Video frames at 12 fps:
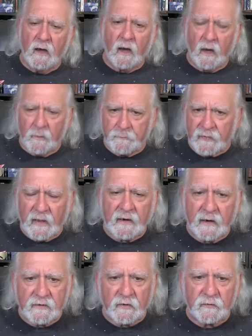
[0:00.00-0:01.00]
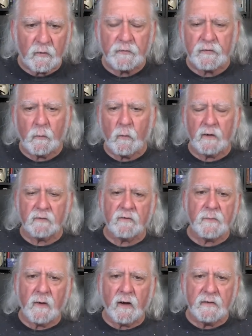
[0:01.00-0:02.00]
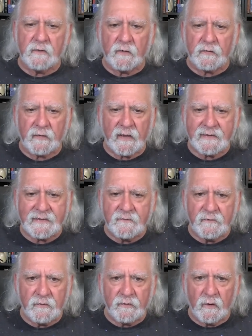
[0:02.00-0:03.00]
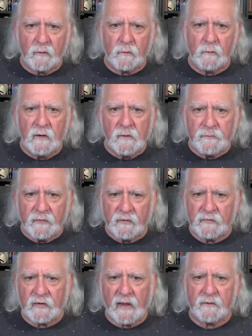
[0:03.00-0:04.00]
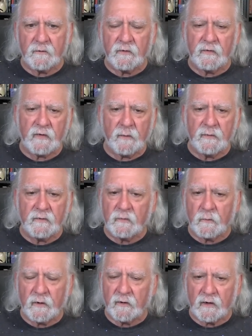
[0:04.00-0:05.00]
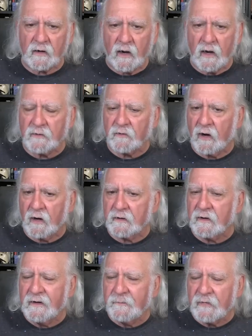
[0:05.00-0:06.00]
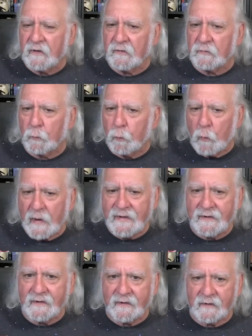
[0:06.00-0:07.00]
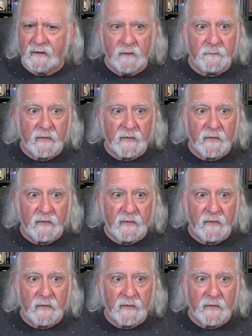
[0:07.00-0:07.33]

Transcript: Um, and I just also want to remind us that even though the Saturn semi square to Chiron is waning,